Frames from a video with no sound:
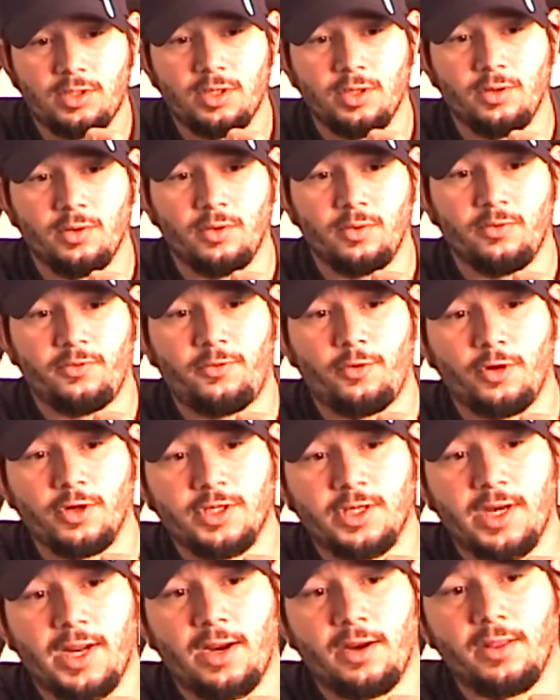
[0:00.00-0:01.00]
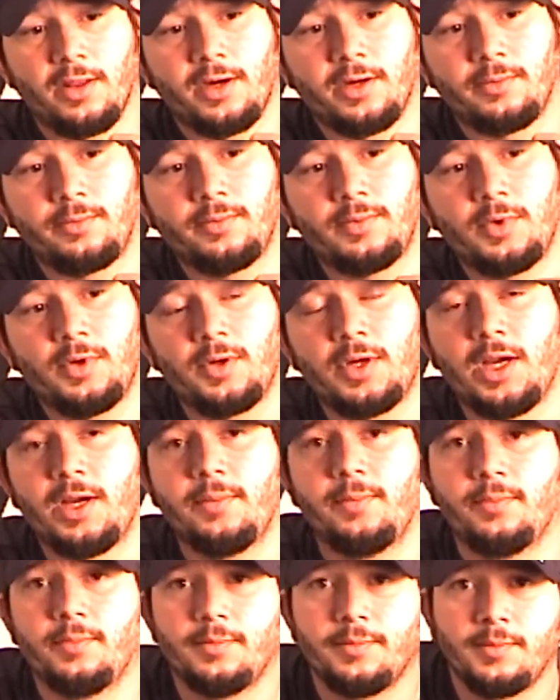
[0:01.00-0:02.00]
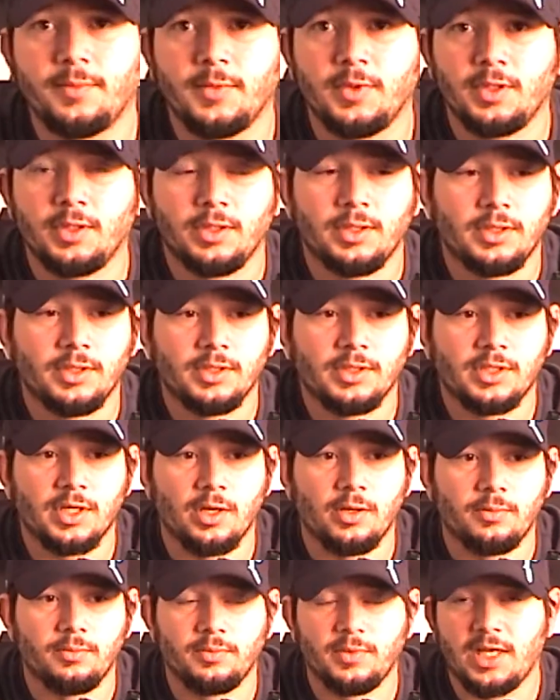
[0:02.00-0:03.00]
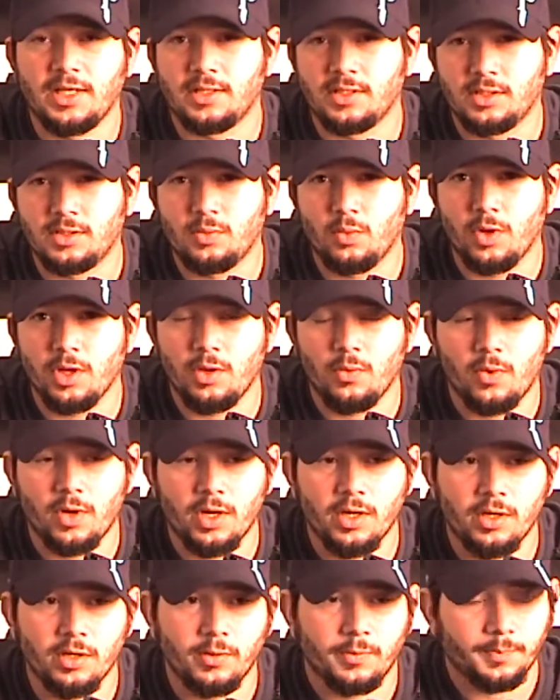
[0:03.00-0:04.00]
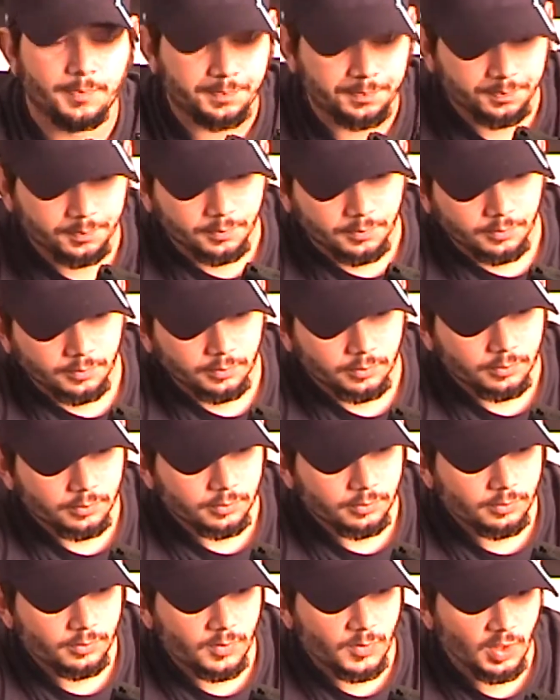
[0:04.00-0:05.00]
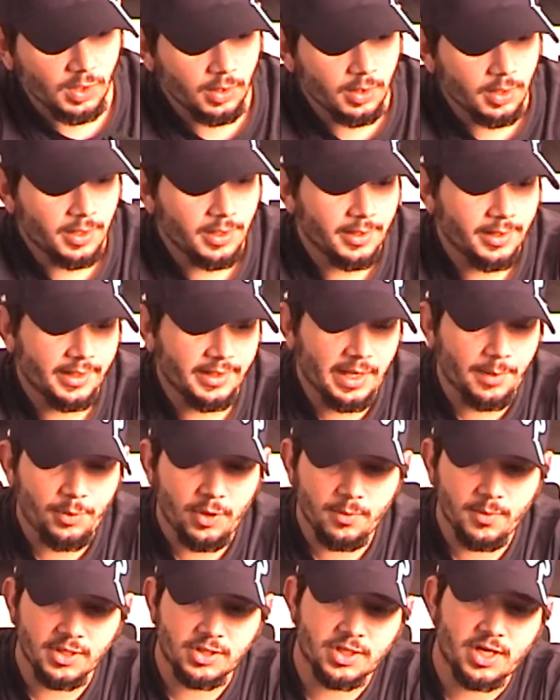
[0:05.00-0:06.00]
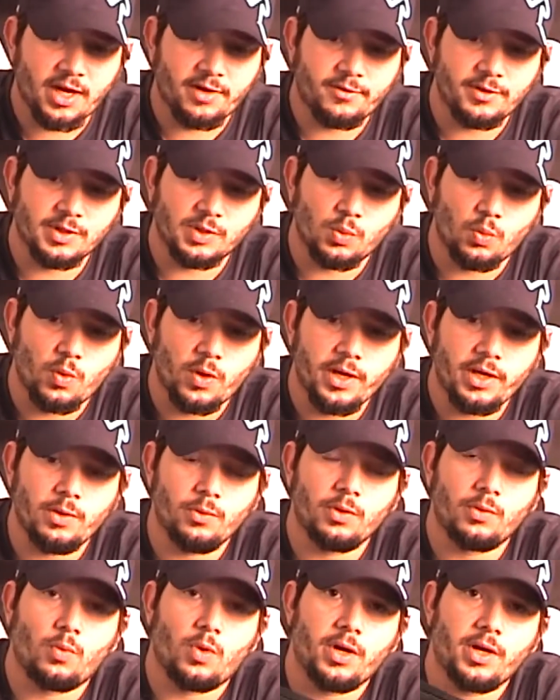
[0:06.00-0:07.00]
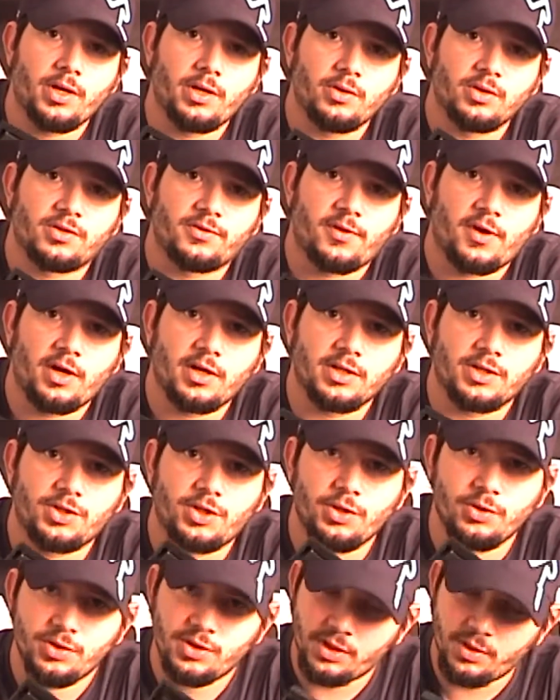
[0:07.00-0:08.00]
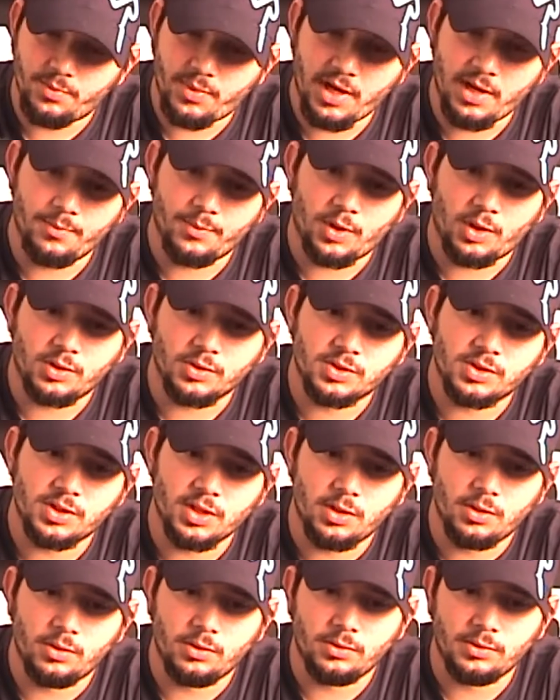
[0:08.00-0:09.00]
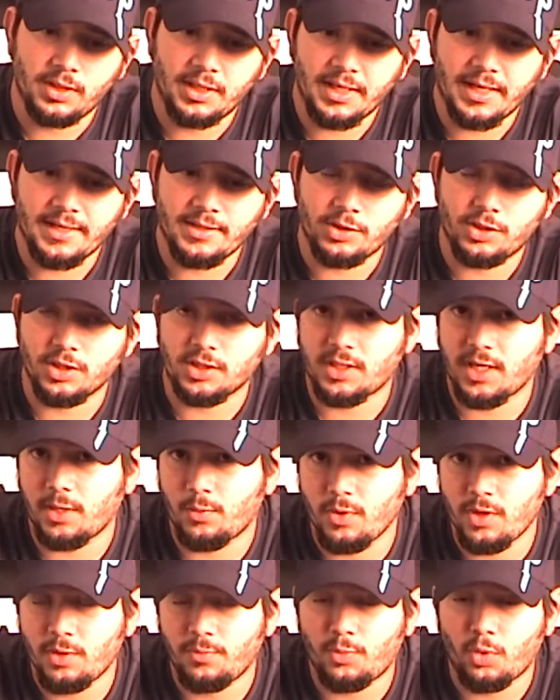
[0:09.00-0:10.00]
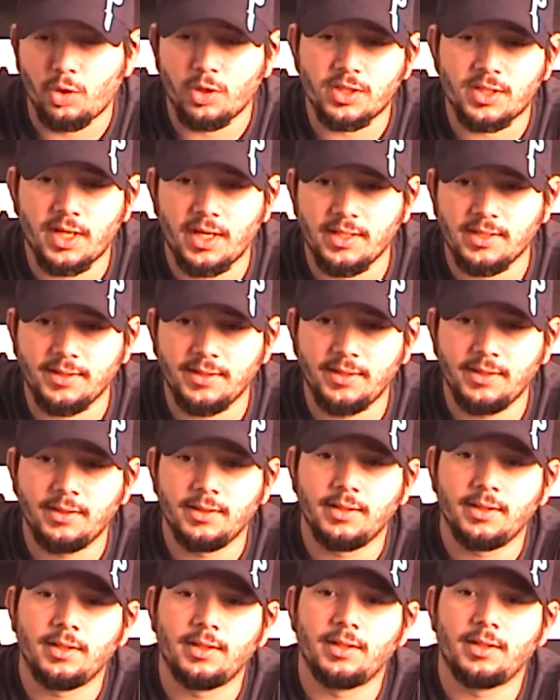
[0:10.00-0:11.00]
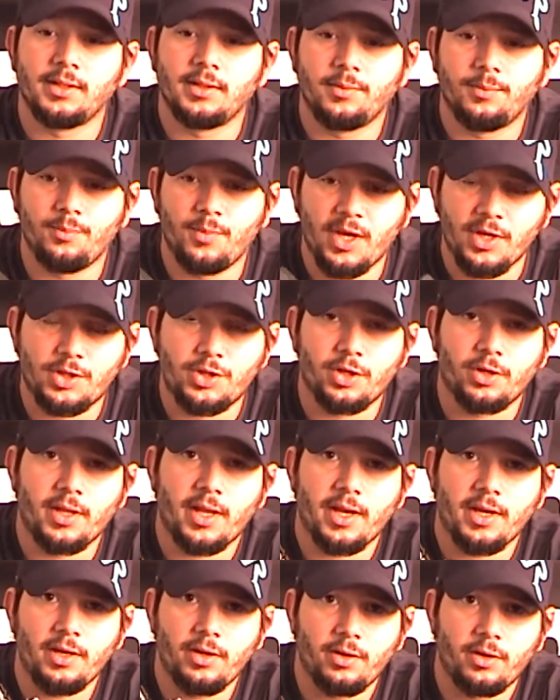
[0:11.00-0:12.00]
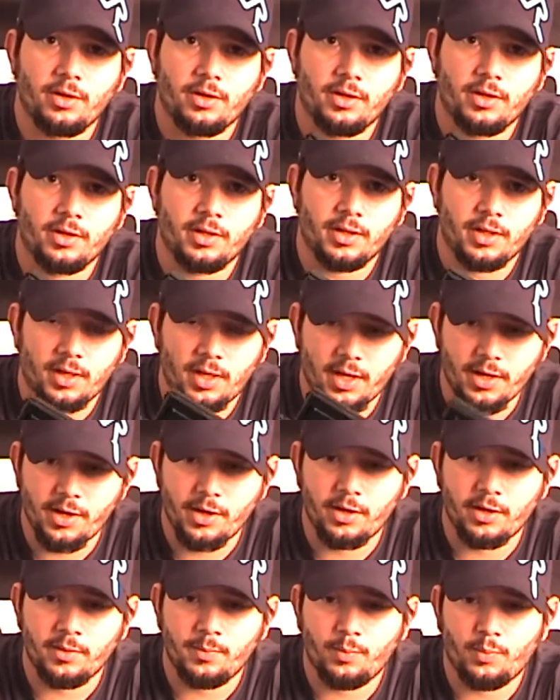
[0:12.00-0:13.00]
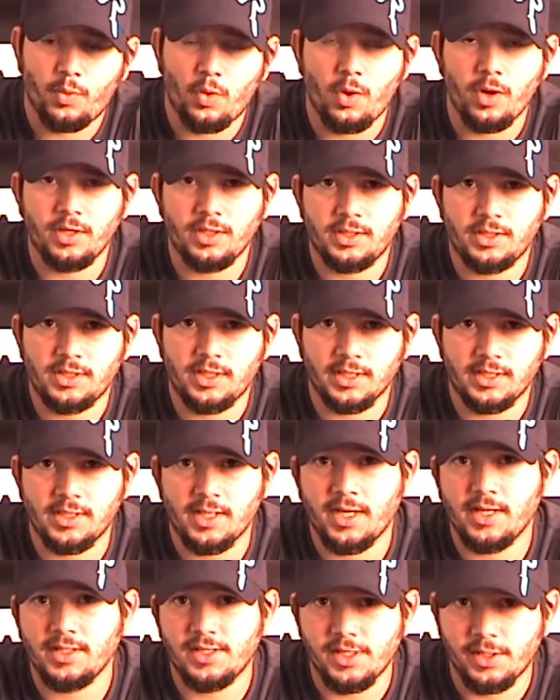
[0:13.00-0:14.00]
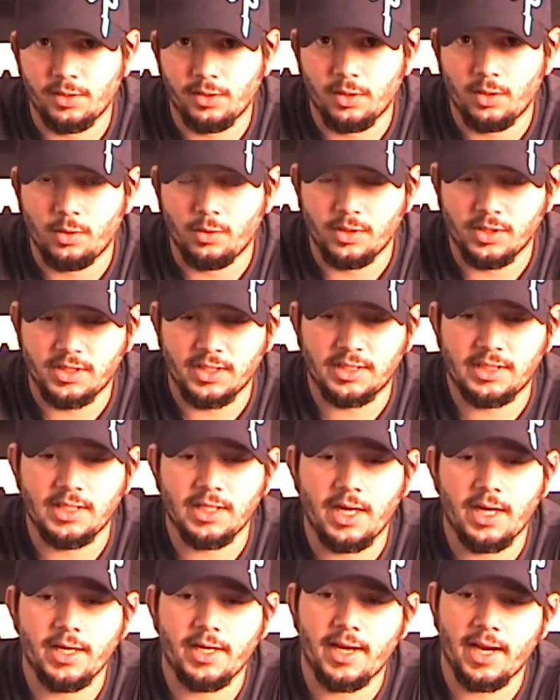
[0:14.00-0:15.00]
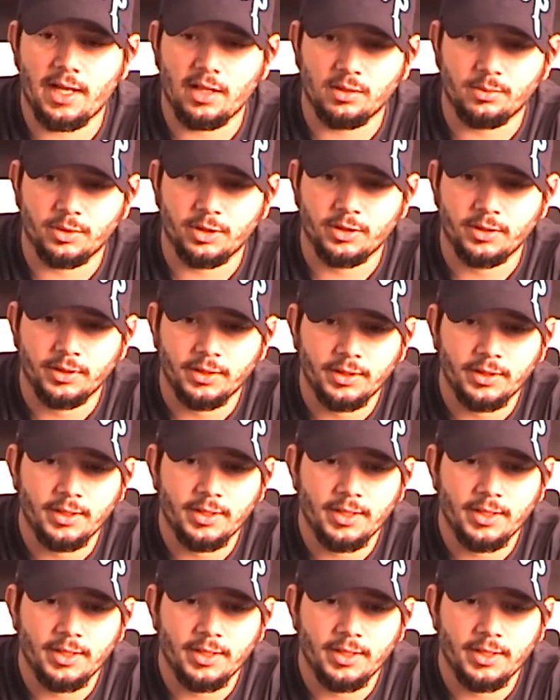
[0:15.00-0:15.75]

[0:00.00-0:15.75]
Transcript: to force it out of there, okay? So that's what you want to do. And that pretty much covers what you would want to do as far as choosing the paintball. So again, just like when you're bore sizing, make sure that you're under .690 or 69 caliber,